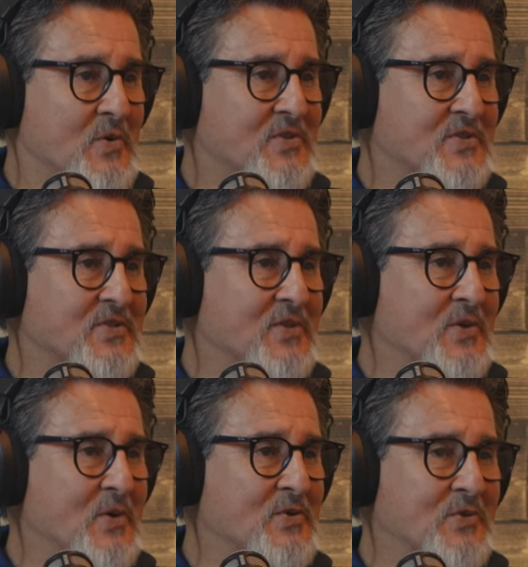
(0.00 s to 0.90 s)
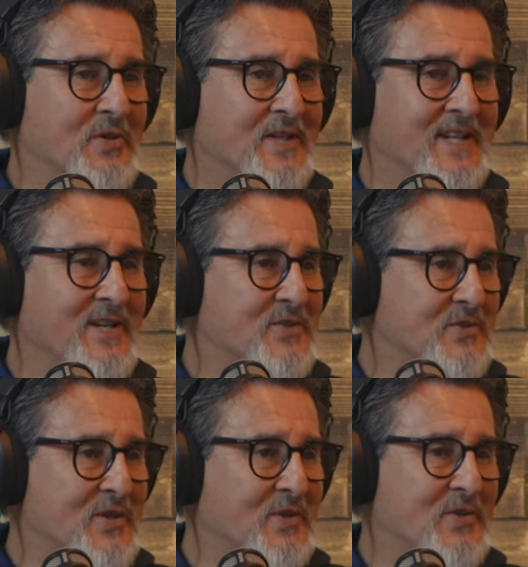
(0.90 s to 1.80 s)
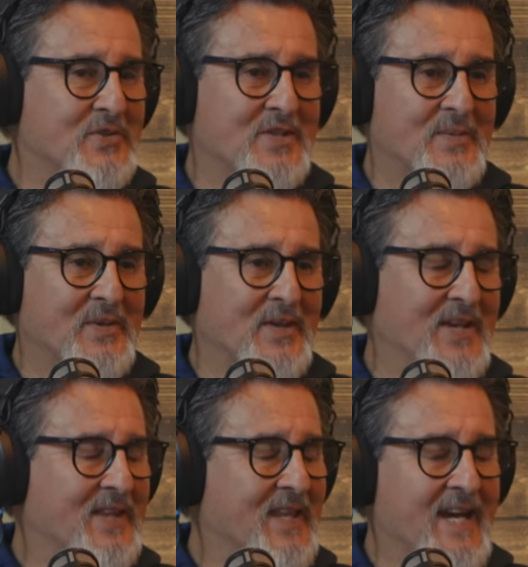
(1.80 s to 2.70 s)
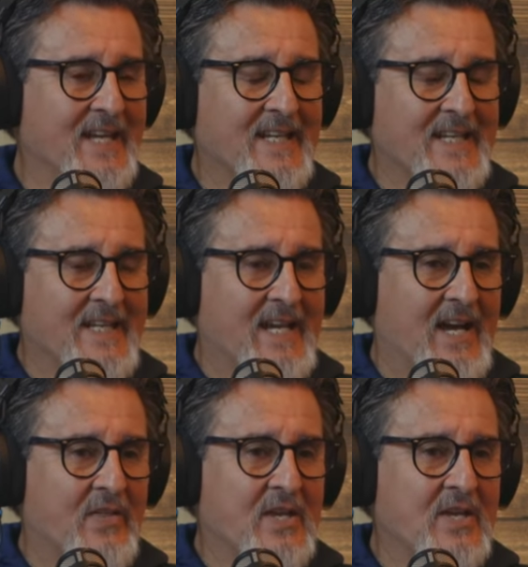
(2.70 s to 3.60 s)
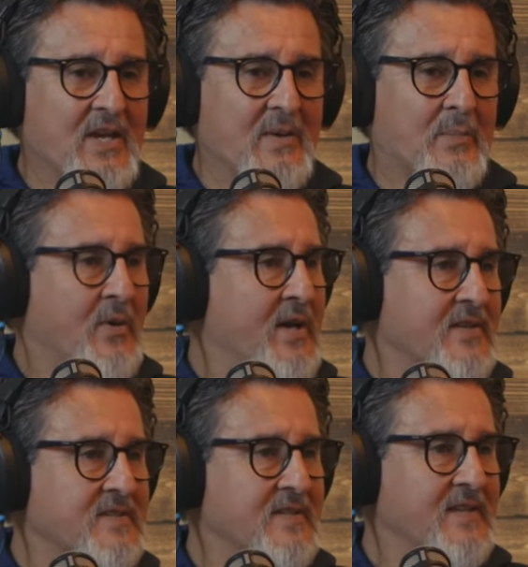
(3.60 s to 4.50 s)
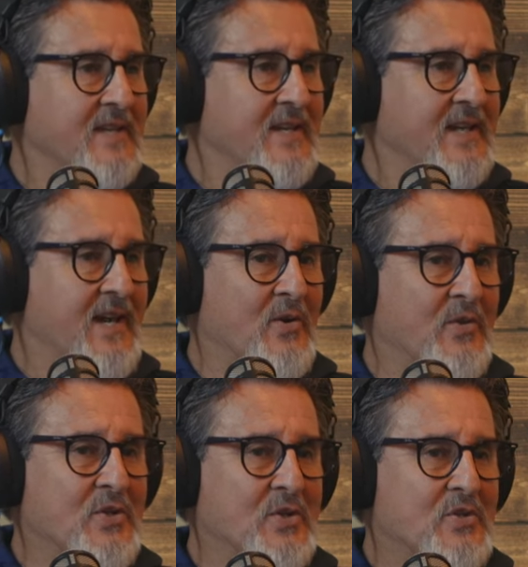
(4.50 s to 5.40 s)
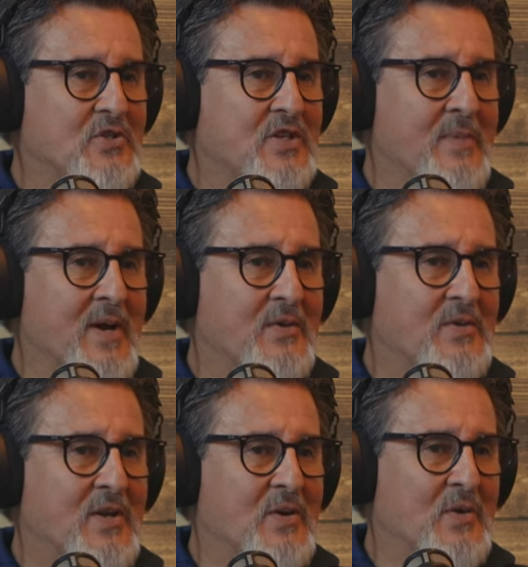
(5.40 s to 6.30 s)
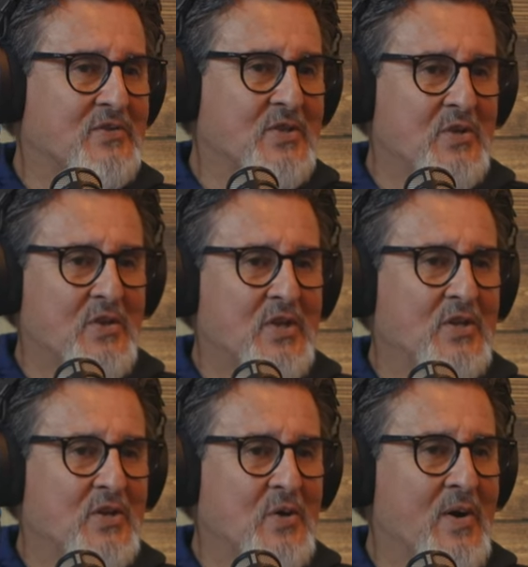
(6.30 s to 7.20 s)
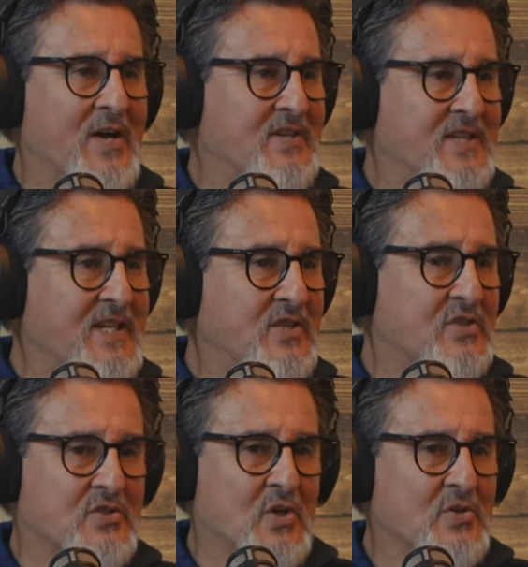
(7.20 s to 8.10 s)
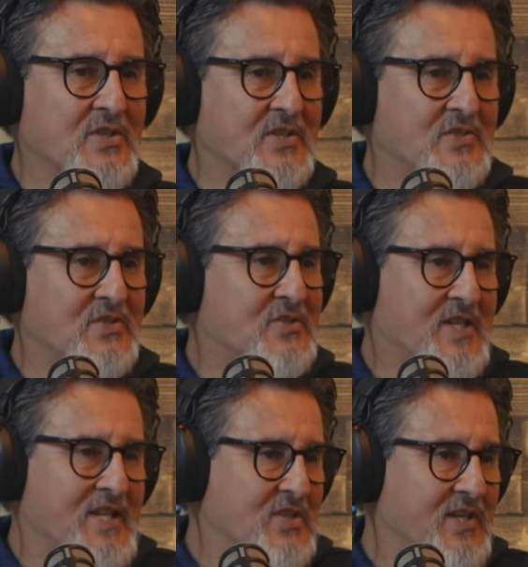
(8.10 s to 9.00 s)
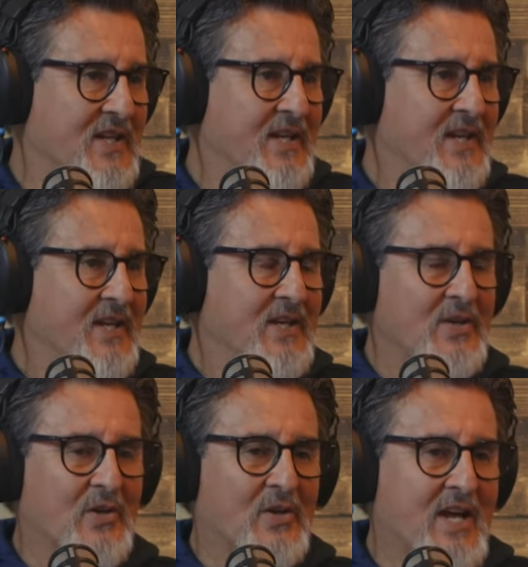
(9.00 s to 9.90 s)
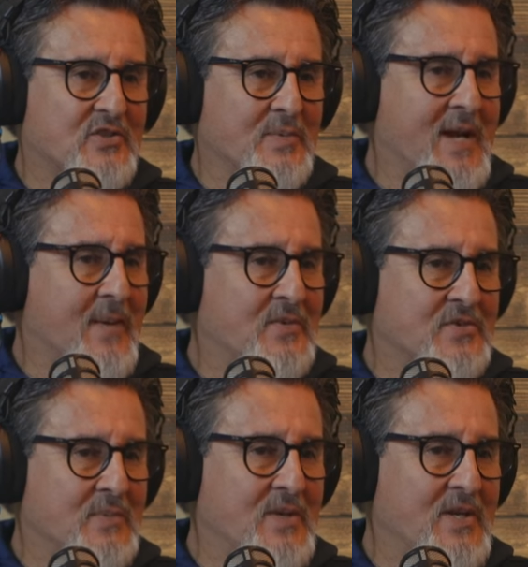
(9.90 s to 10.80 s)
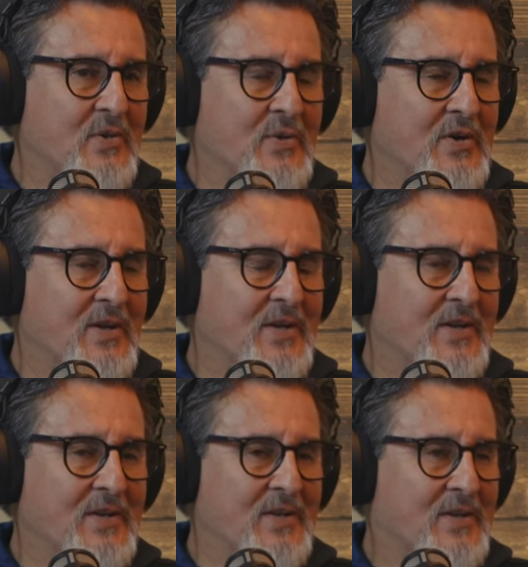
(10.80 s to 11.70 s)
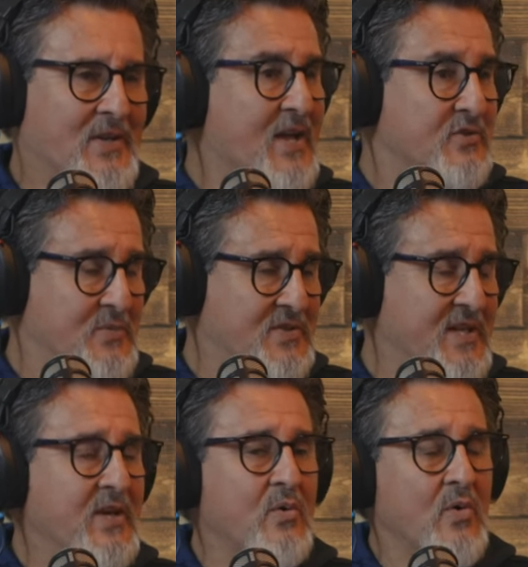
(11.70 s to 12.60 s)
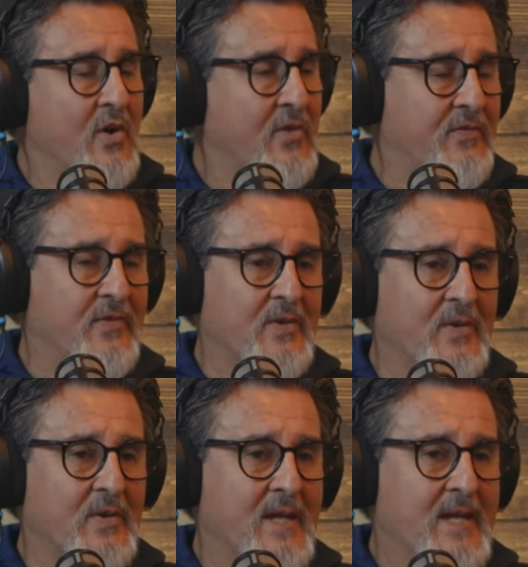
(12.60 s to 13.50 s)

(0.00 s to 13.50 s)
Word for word: an assistant coach or a hitting instructor or something like that. I think you got to apprentice. I don't think you can just come out and, and all of a sudden you think you know how to teach because coaching is just teaching. Mm-hmm. Your classroom happens to be either in a, in a classroom setting or on the field,